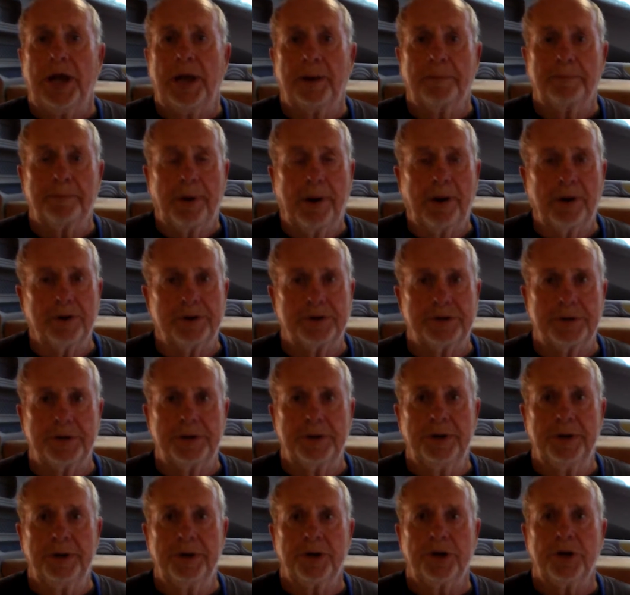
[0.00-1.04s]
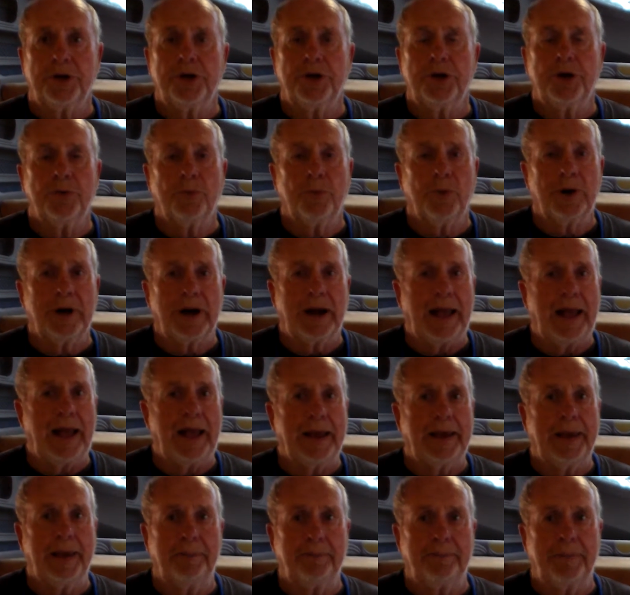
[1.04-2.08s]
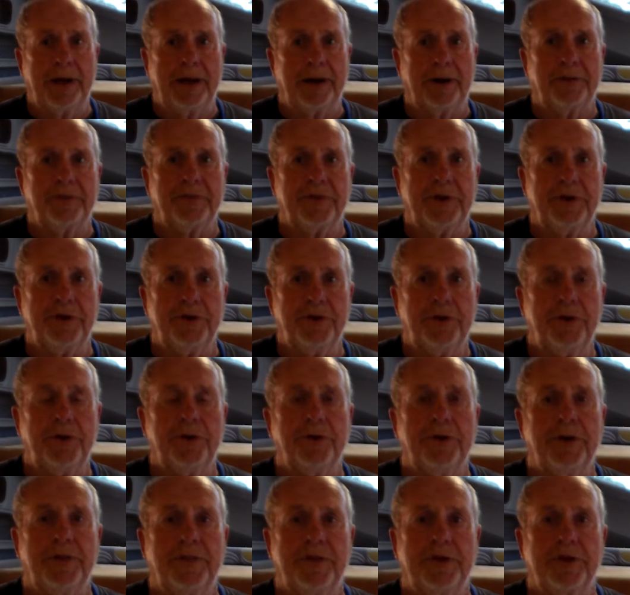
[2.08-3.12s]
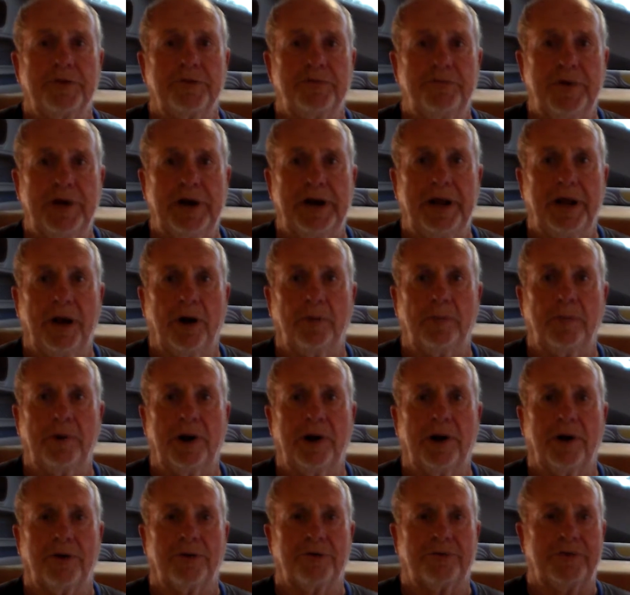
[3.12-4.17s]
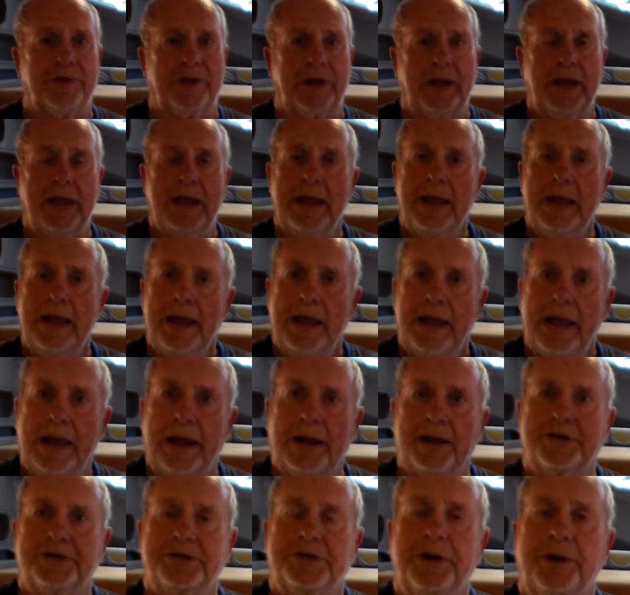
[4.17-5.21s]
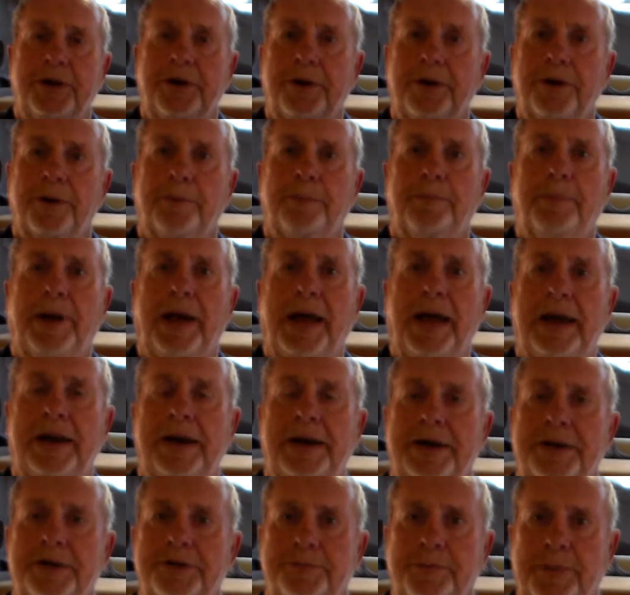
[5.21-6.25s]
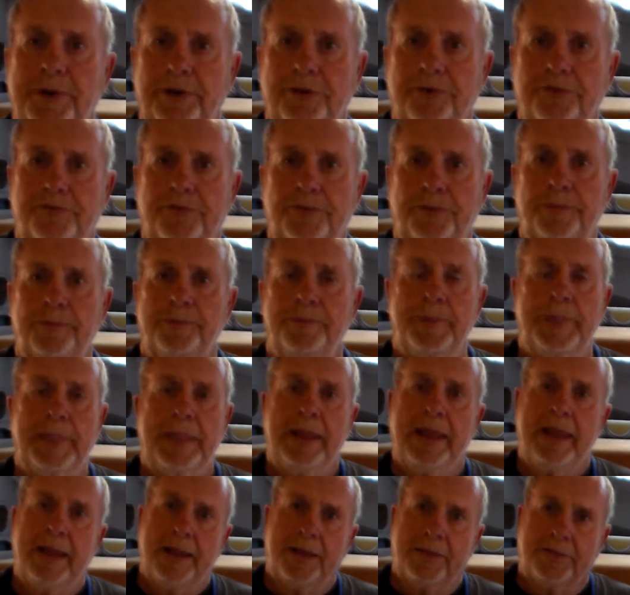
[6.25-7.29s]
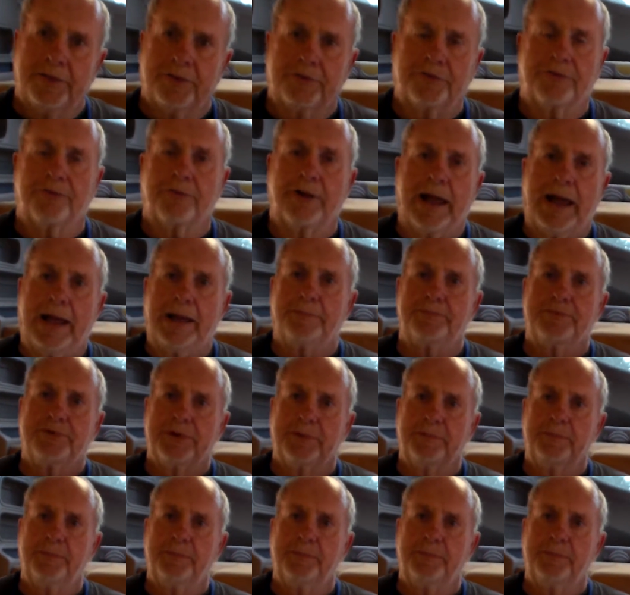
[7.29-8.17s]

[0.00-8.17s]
in person, you will like it better than you do in this video, because the exterior paint is beautiful. The stripes